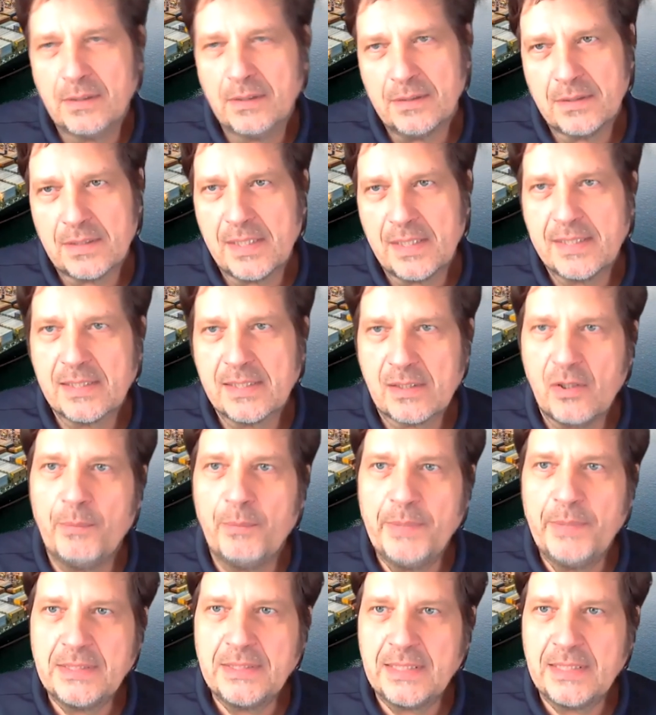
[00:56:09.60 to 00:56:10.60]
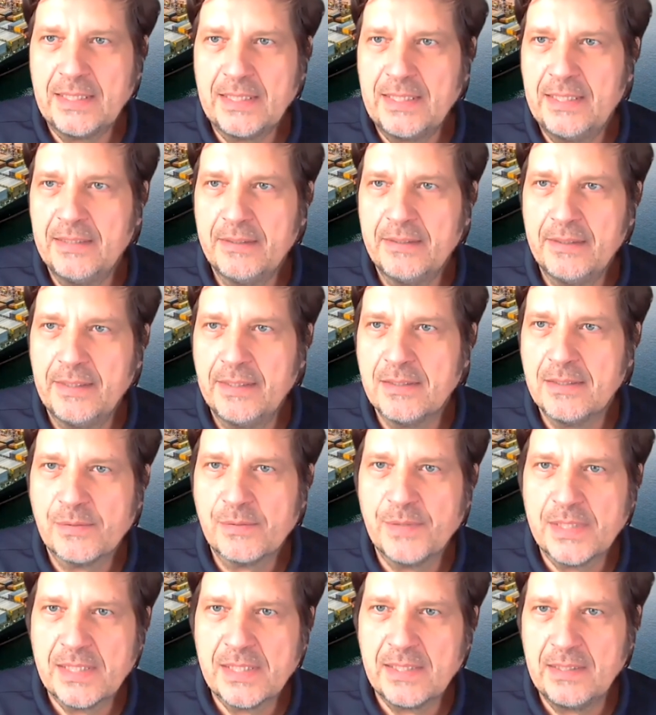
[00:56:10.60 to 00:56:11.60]
is commenting, here in
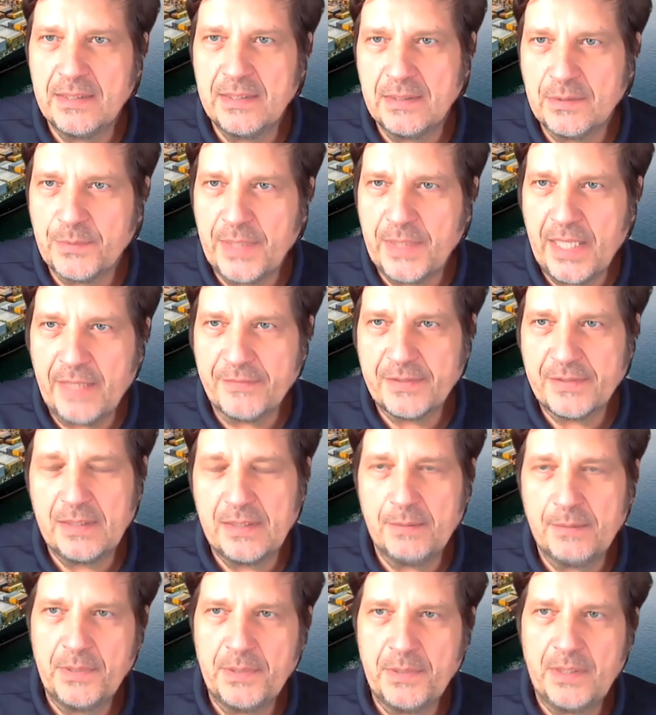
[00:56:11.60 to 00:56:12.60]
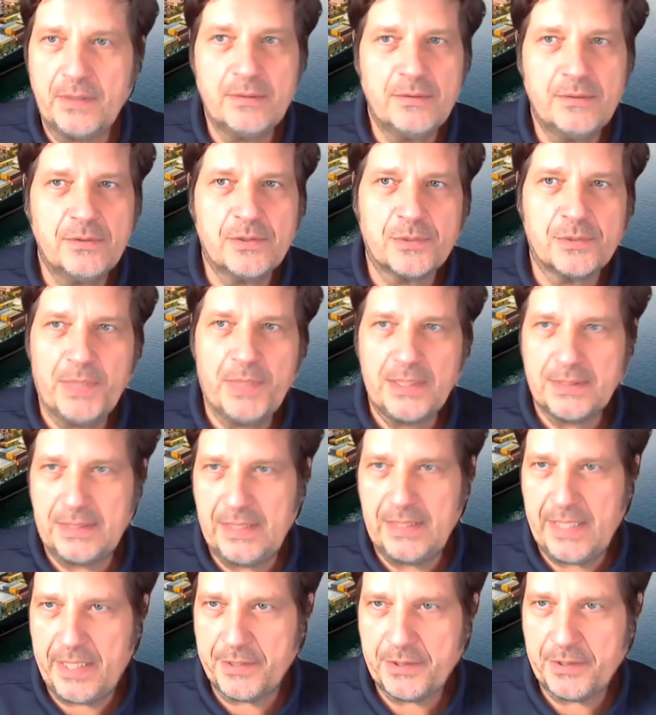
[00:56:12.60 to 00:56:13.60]
Switzerland, we have some huge
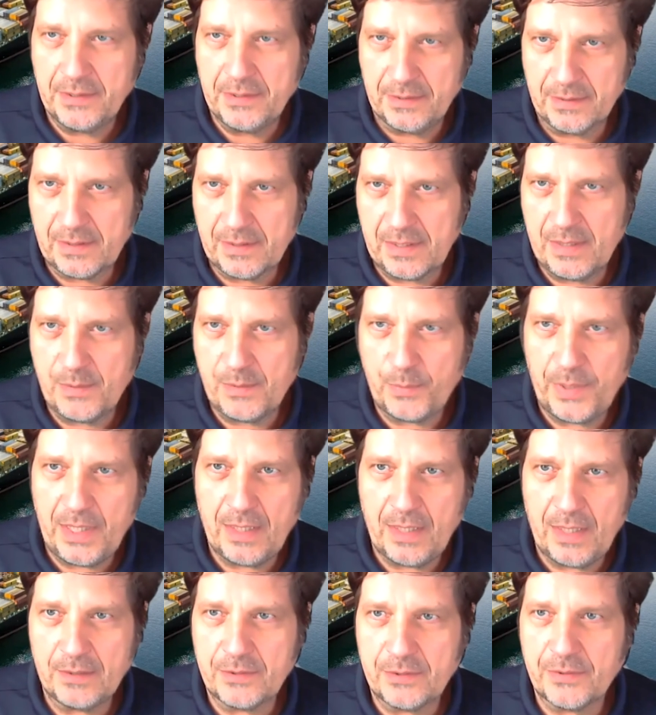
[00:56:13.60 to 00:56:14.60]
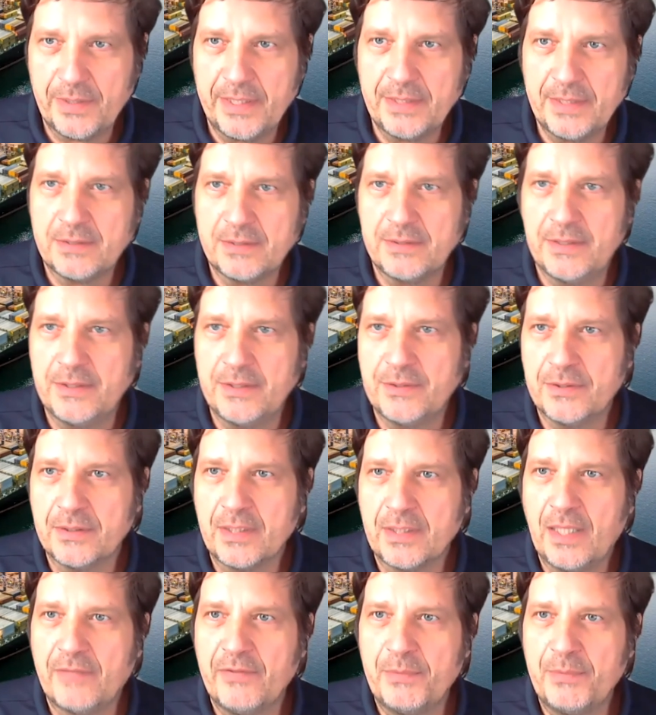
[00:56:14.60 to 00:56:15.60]
multinationals and we are trying to
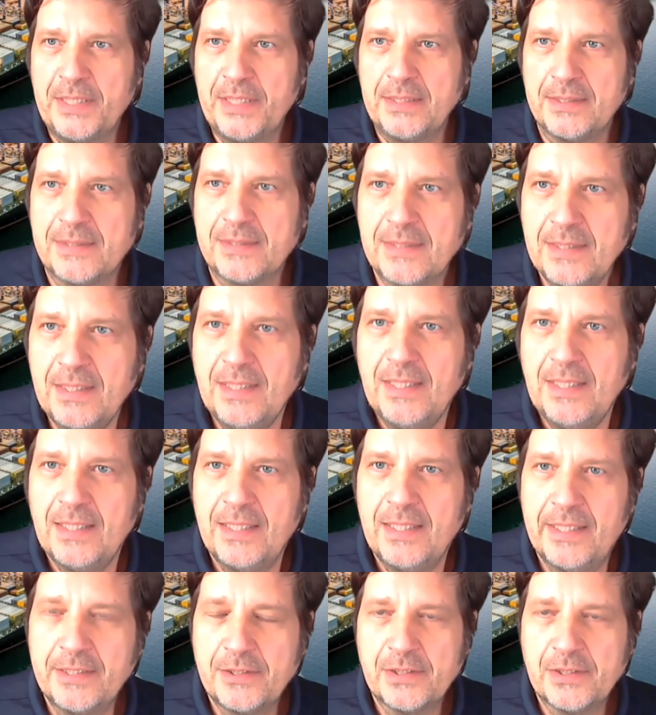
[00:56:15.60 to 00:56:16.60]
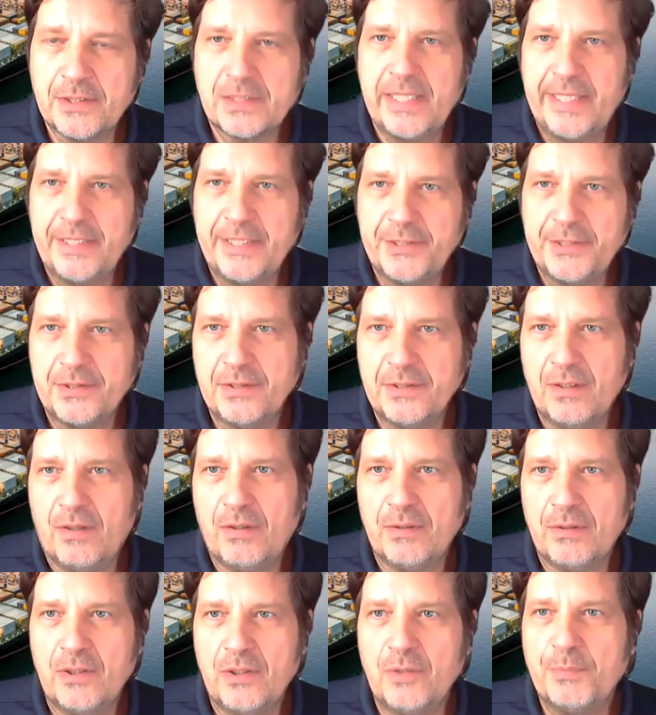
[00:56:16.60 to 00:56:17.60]
intergovernment legislation
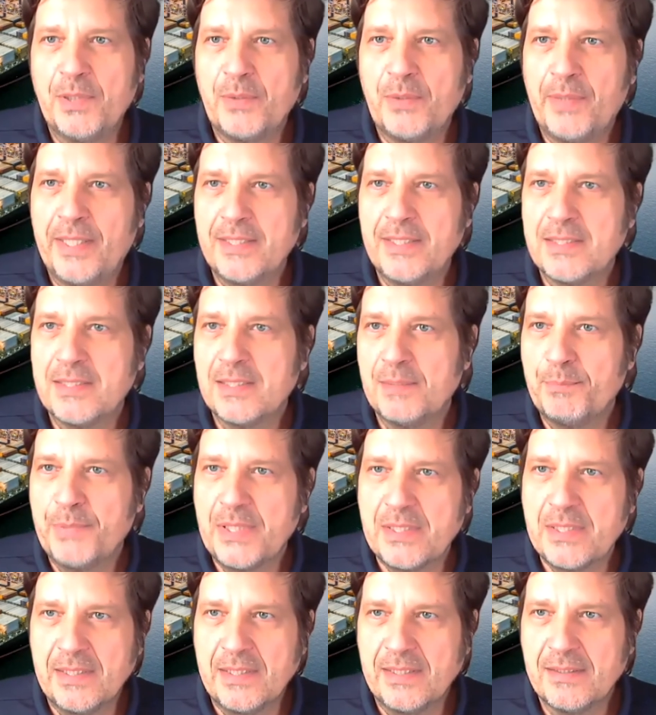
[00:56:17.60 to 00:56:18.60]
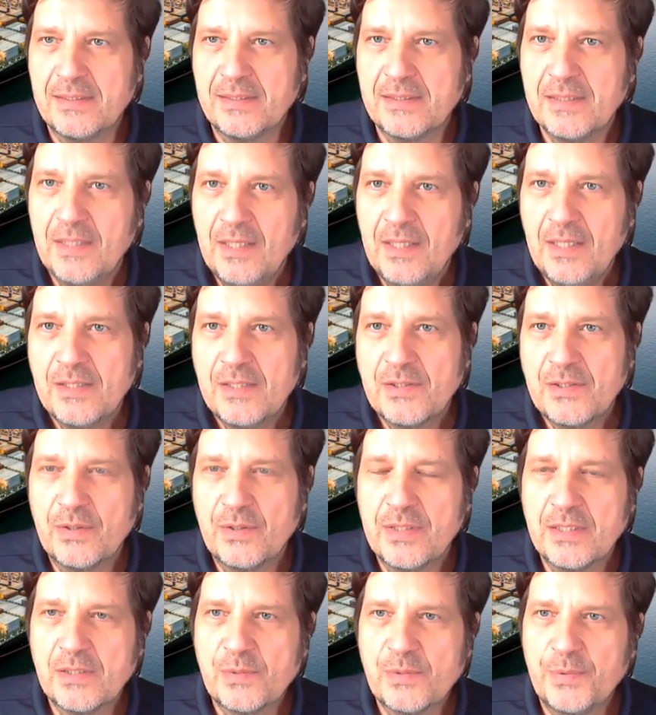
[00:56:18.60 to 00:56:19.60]
on human rights and business, so
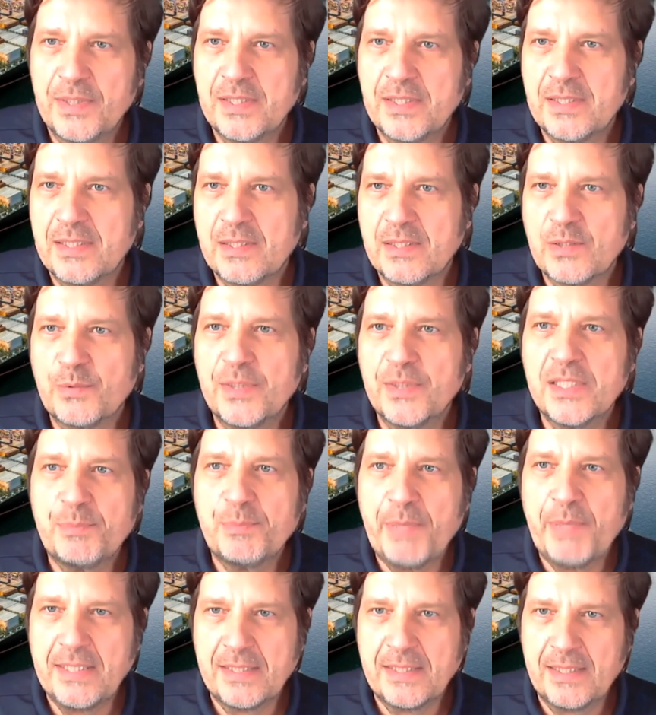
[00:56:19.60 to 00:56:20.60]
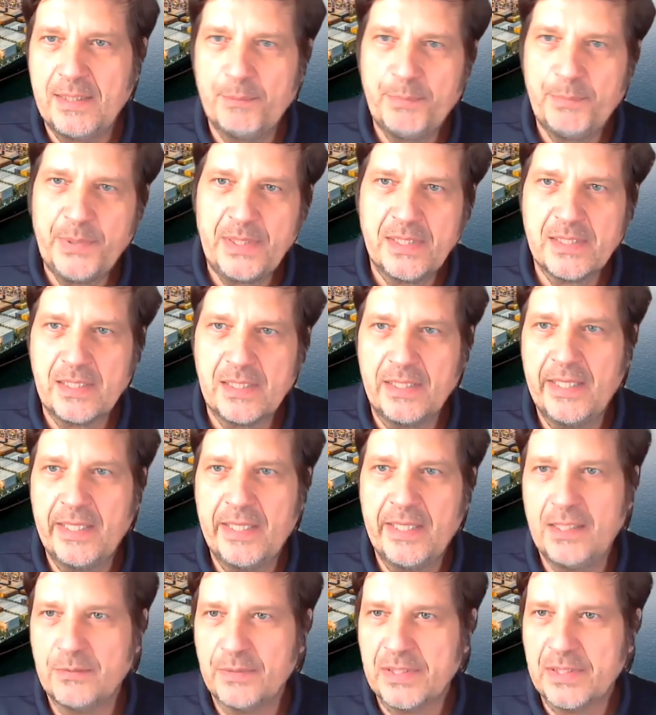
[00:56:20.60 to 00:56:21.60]
that Swiss and Swiss-based companies are
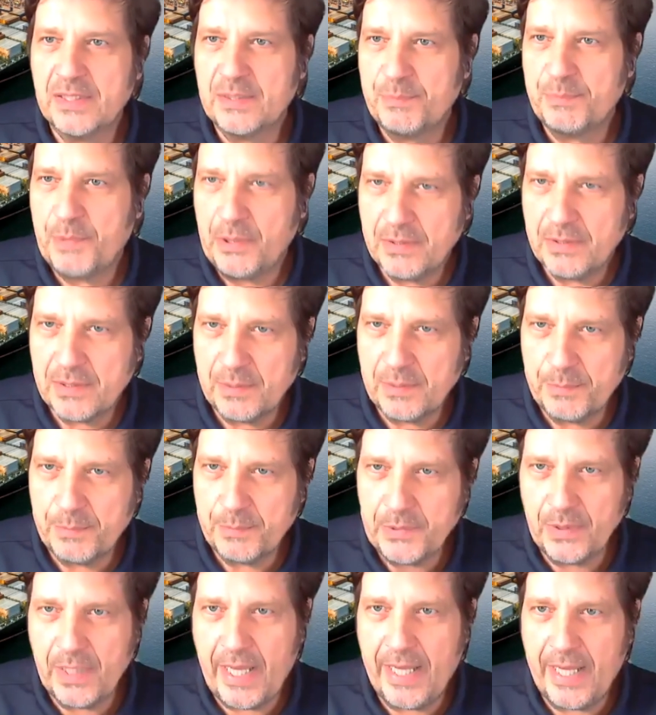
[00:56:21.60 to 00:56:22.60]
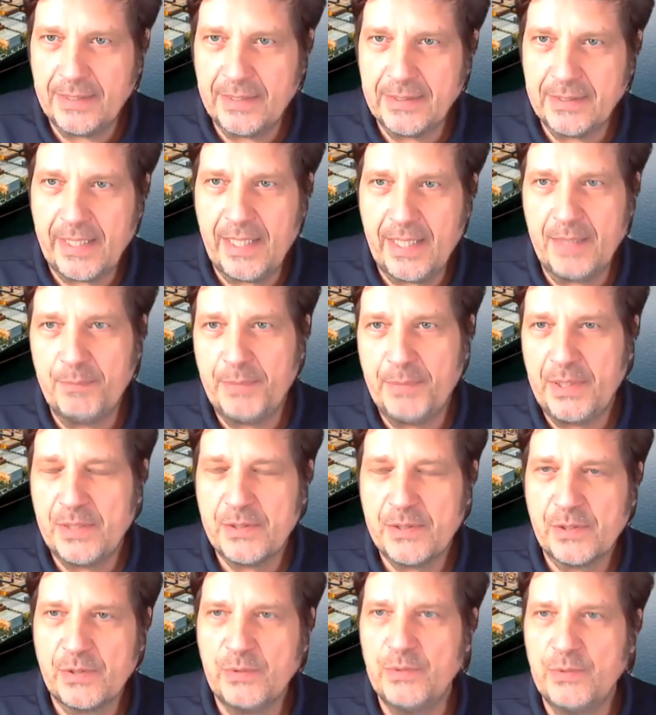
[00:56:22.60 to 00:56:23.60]
held responsible and can be
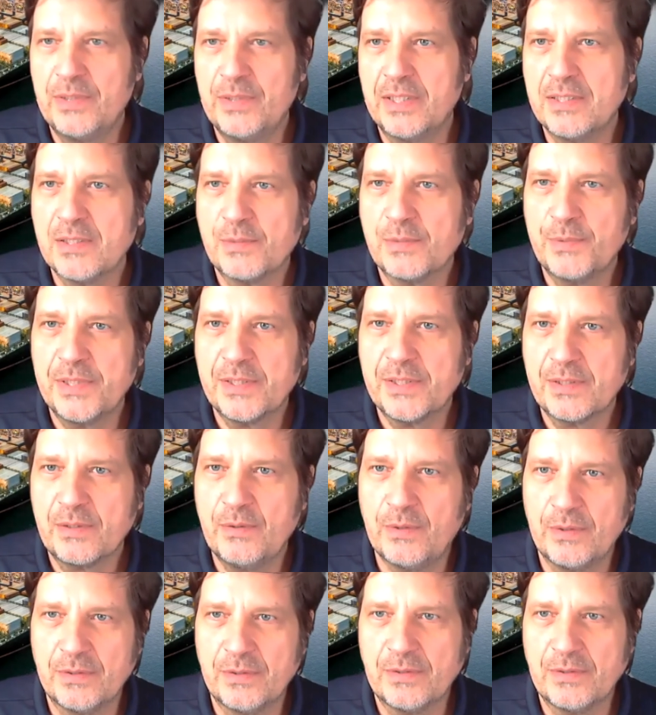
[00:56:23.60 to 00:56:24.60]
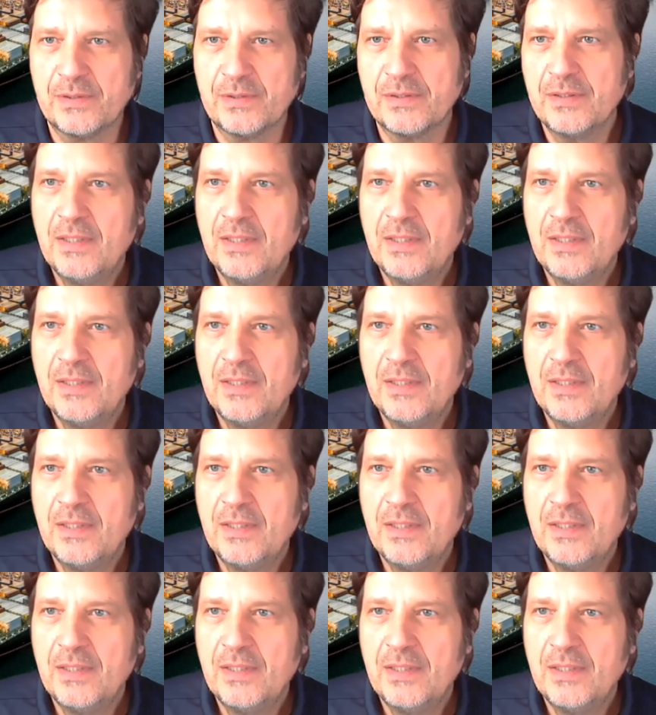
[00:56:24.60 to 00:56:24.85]
sued in Swiss courts.